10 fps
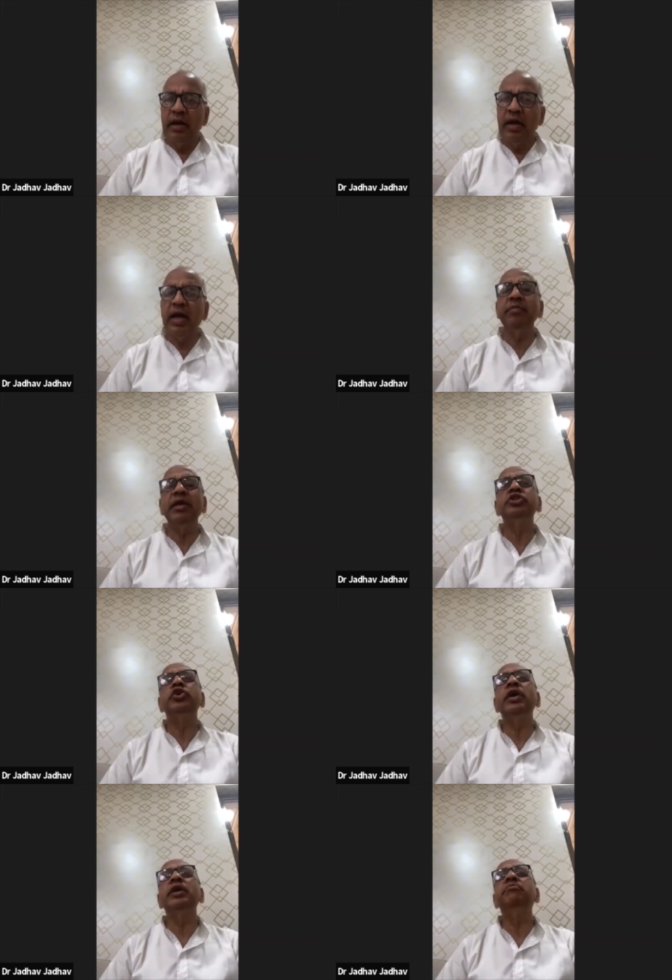I'm
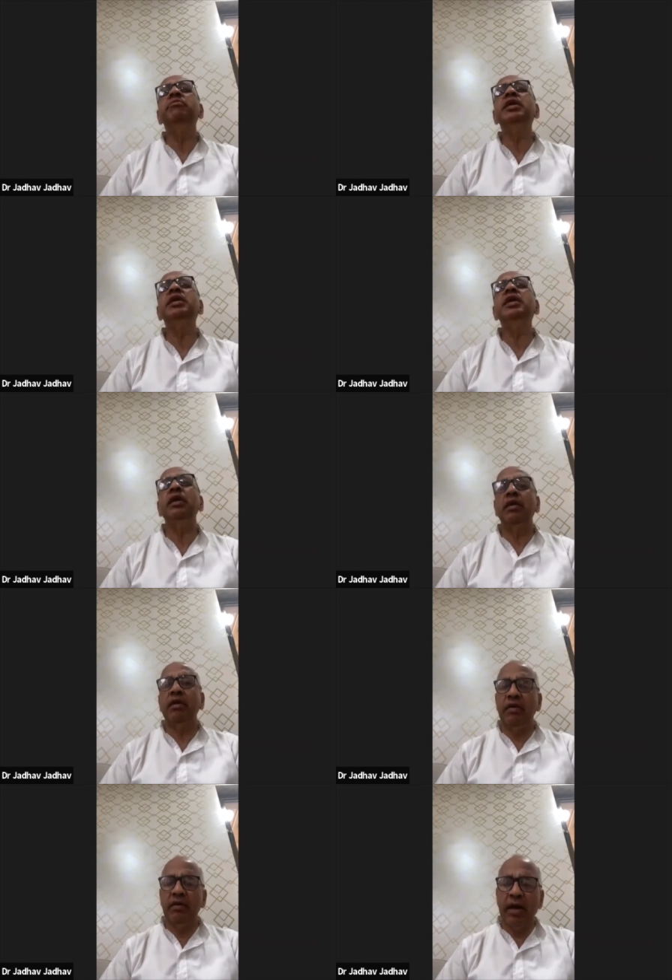enjoying me.
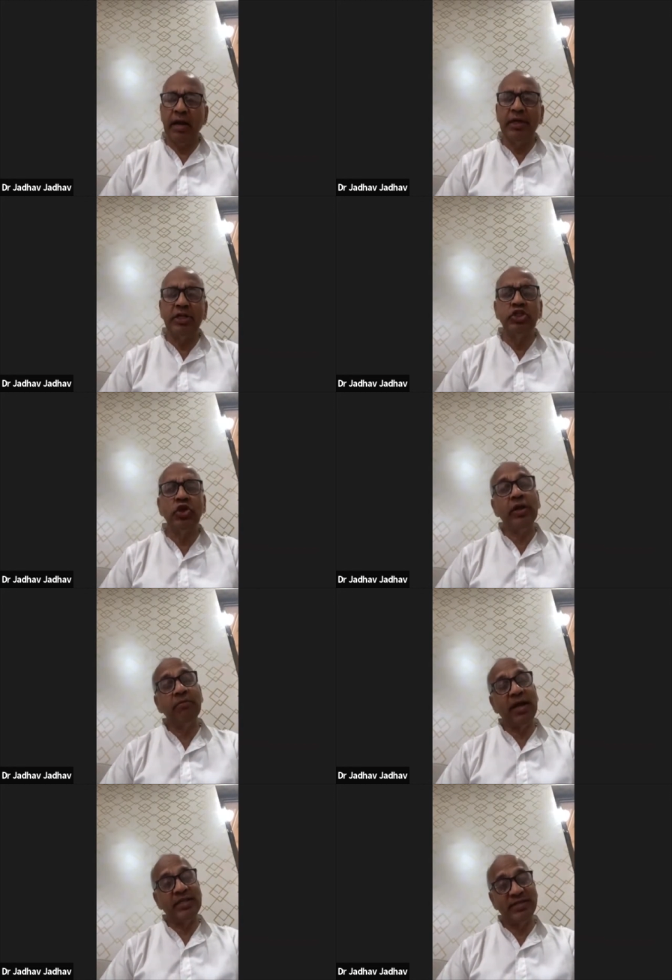I'm enjoying
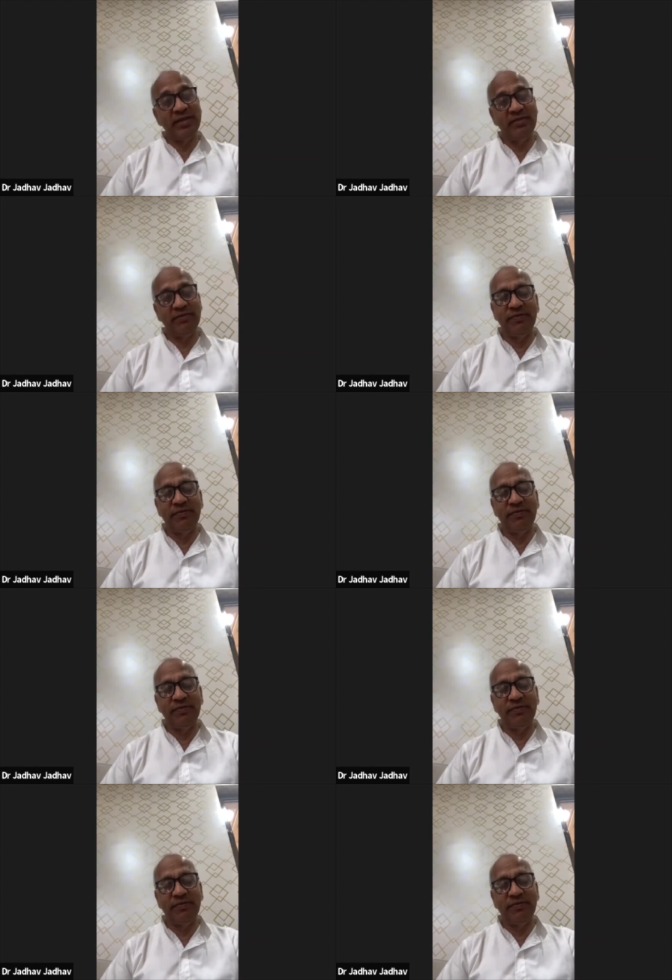myself.